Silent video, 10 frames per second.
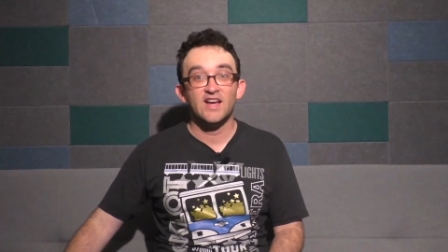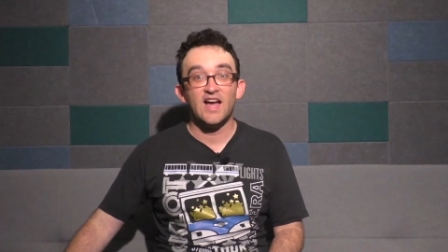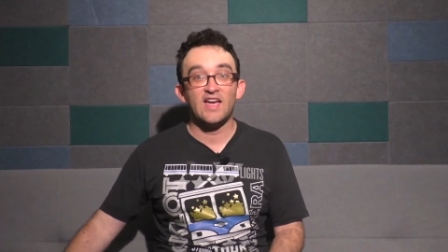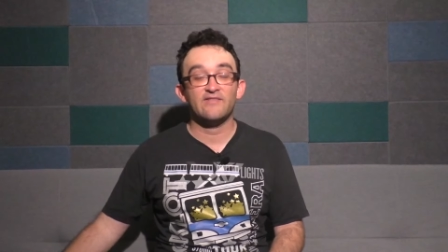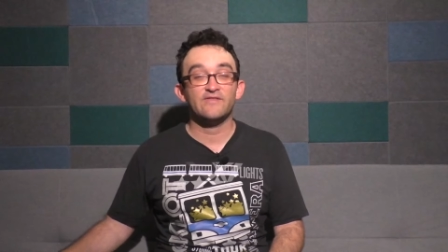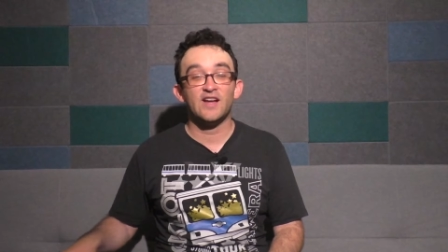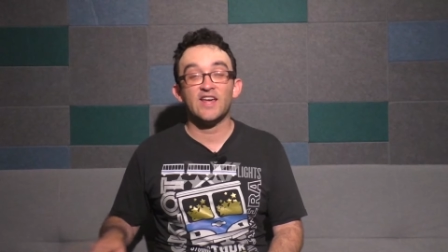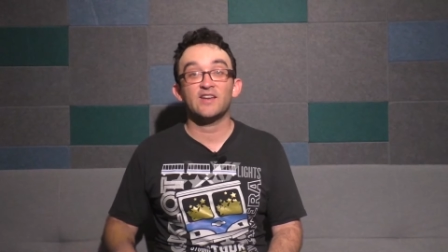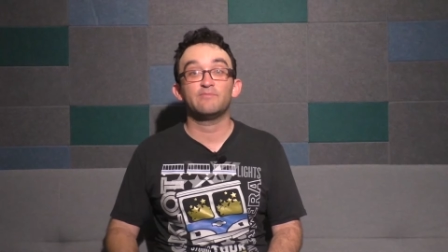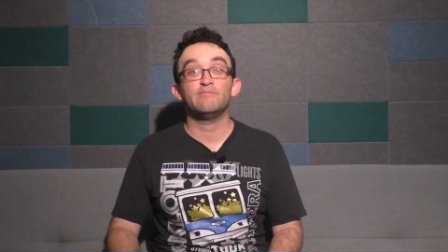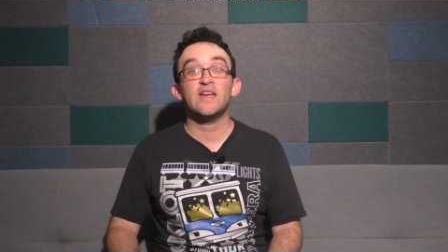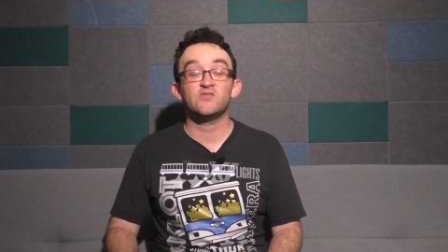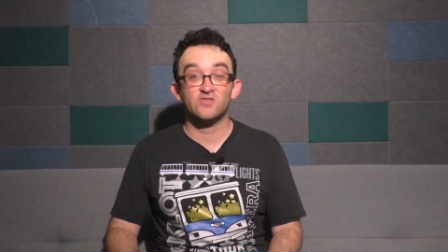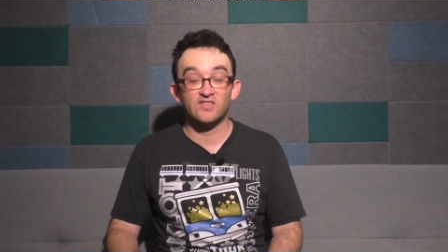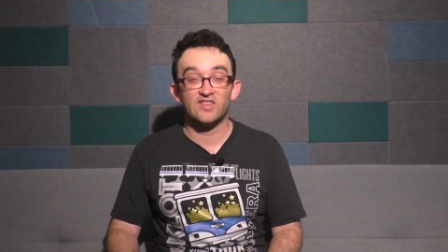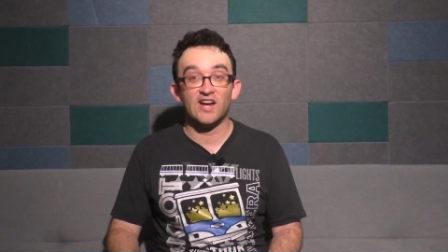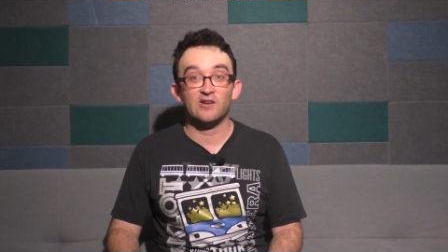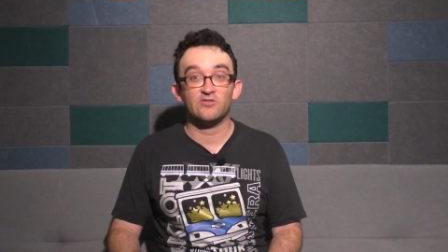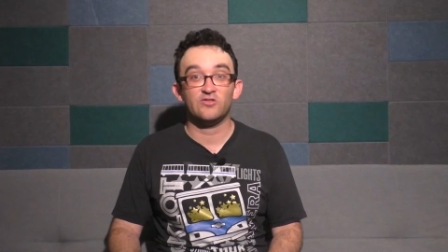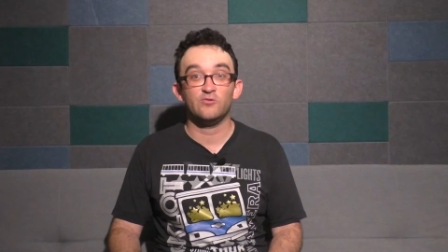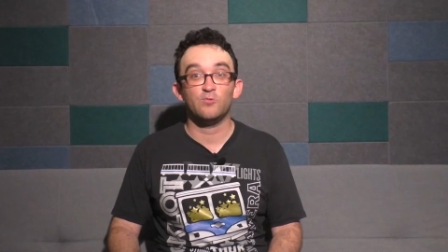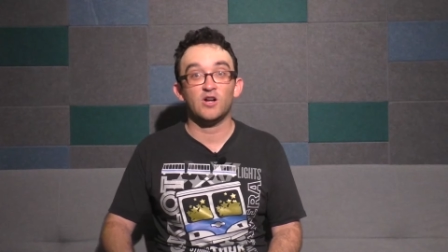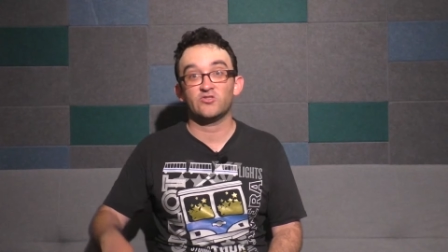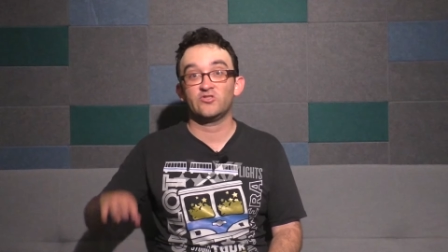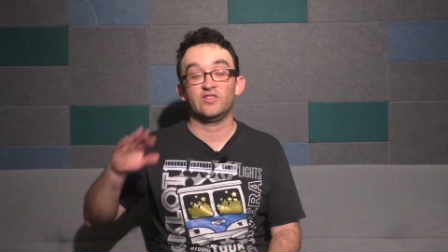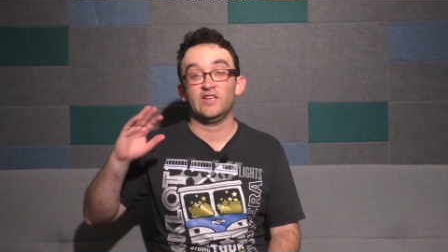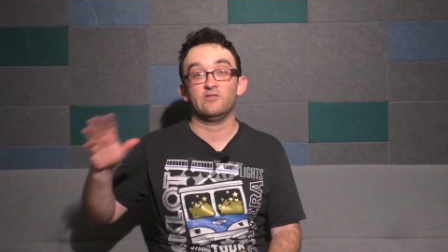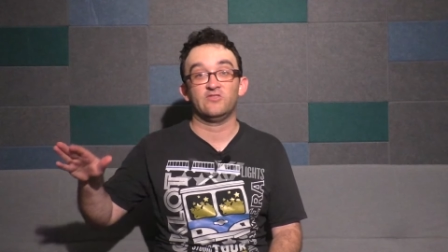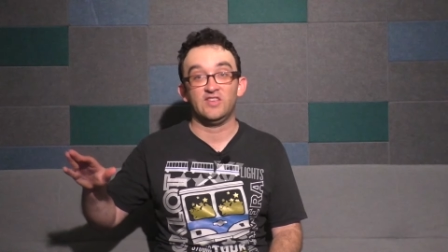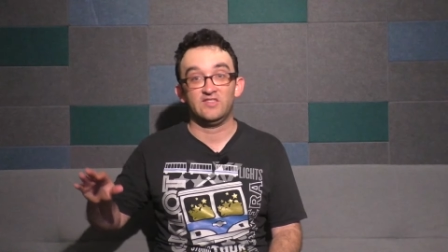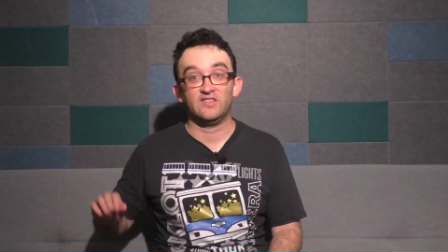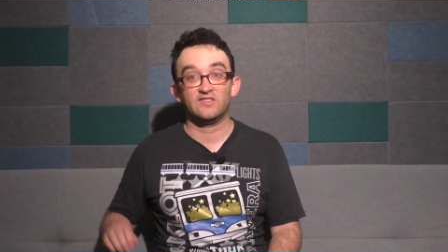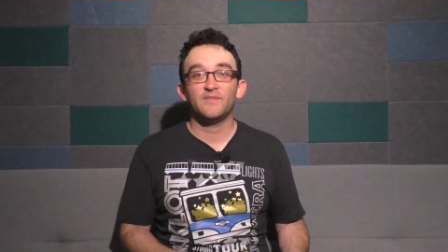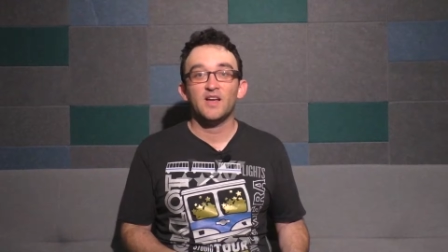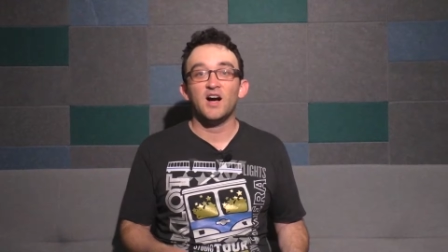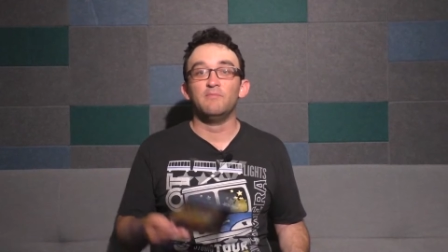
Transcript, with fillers: I have not had a major desire to watch the later seasons.